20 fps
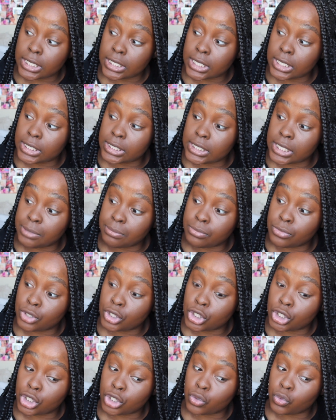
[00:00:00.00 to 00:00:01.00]
to The
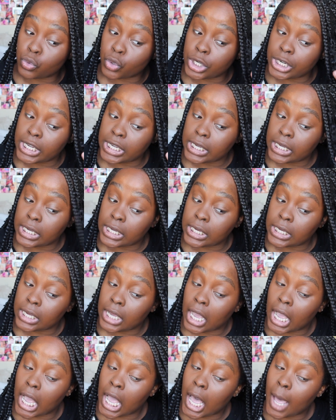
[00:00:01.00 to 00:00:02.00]
Sims
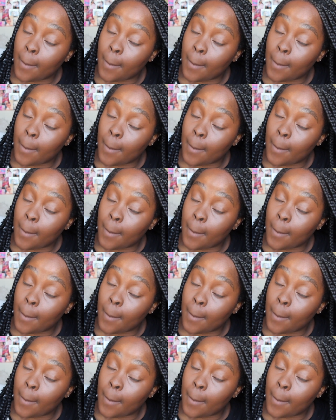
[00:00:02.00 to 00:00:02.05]
3,